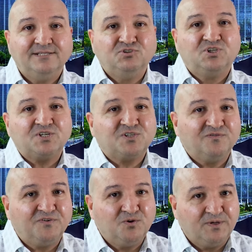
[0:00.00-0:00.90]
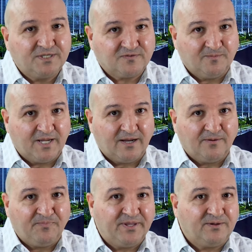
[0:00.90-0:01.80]
just a few weeks from now.
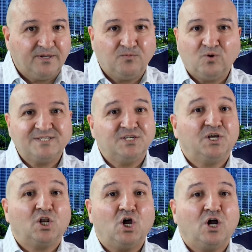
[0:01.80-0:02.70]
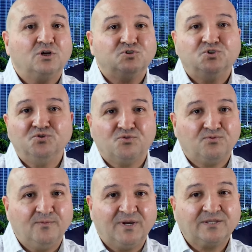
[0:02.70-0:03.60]
It, it wasn't a long two,
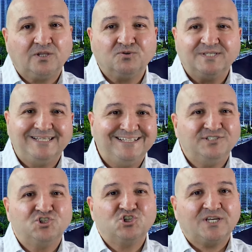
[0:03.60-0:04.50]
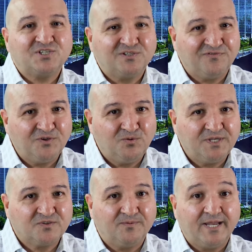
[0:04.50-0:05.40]
three month closing date, just a few
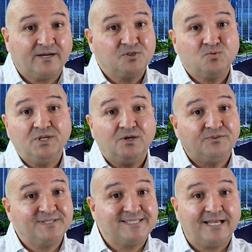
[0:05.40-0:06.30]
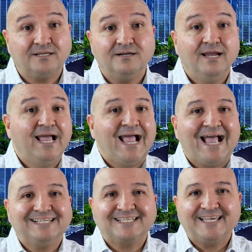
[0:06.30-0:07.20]
weeks from now, because we know the seller
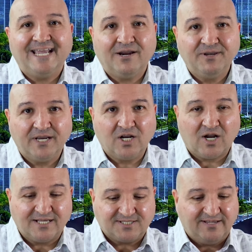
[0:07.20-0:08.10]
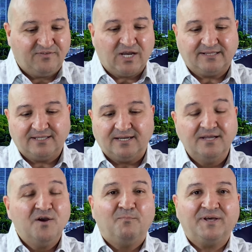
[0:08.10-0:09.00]
has carrying costs. They've got the
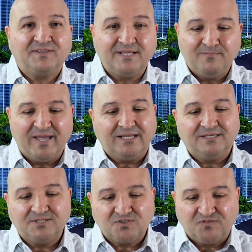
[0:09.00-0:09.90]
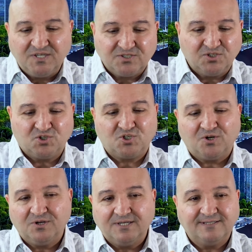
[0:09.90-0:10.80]
monthly maintenance fees,
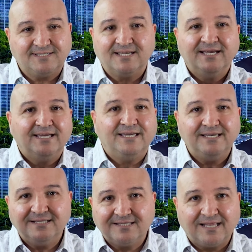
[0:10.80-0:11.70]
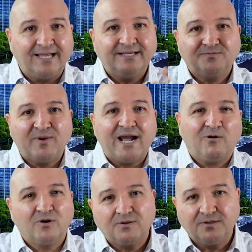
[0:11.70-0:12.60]
insurance, heat, light,
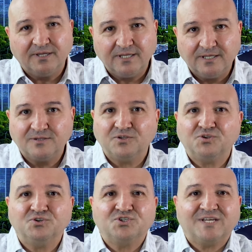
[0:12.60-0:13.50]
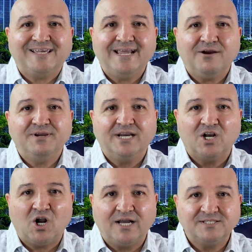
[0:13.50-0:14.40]
power. Eh, there's carrying
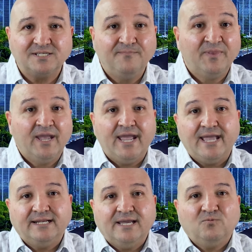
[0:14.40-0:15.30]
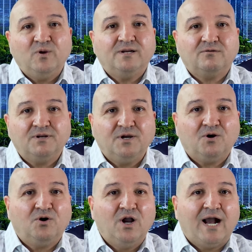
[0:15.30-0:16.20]
costs, and, and we don't
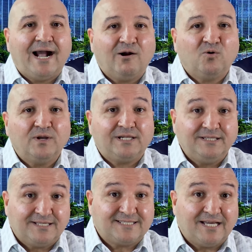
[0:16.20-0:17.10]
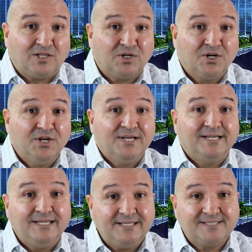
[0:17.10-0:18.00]
know how quickly the seller
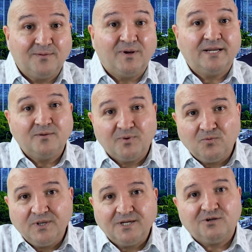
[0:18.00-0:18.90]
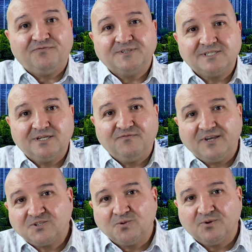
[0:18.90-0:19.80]
needs the money, but we know if it's an
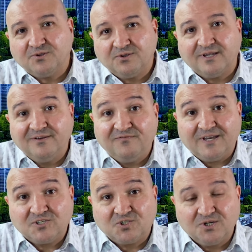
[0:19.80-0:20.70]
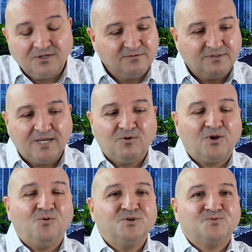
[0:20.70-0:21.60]
investor, an investor, they would
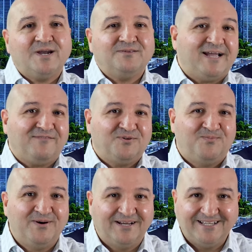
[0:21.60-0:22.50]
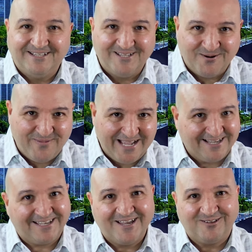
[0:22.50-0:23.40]
always rather have the money in their bank
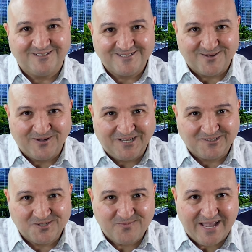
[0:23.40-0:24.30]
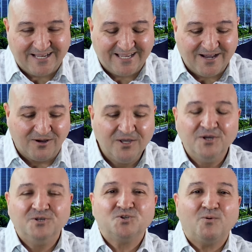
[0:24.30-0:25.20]
account than someone else's bank account.
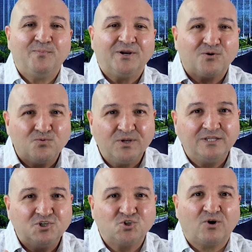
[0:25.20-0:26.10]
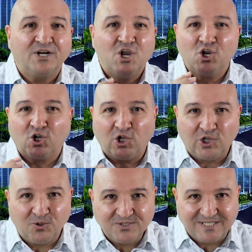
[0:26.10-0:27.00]
So we put a really short
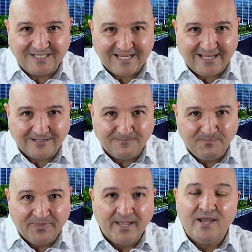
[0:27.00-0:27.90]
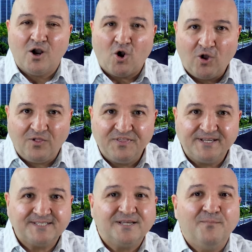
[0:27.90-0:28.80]
closing date. All
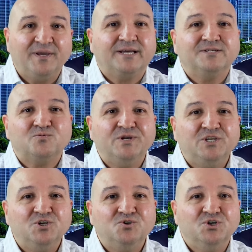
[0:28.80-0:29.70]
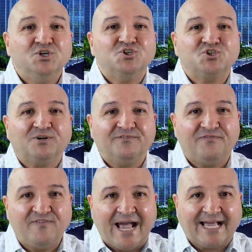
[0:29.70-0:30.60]
this because we knew certain
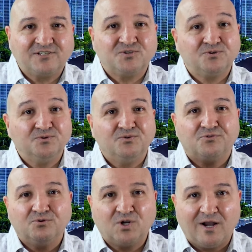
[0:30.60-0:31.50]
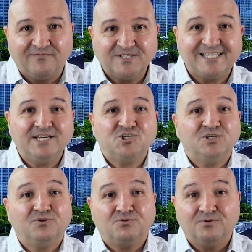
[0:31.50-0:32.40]
facts through, through
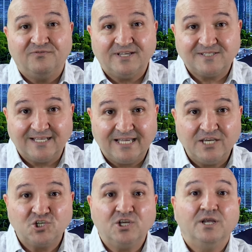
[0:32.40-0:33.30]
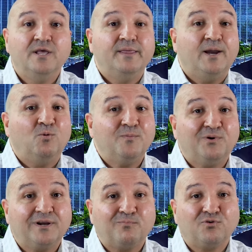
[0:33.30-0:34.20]
conversation, through investigation, and we
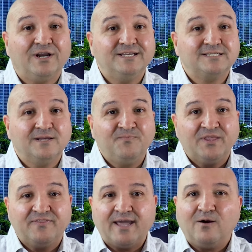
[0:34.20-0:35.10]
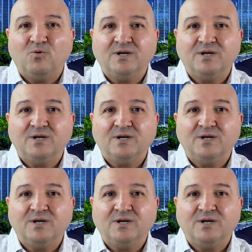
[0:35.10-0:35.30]
put a price that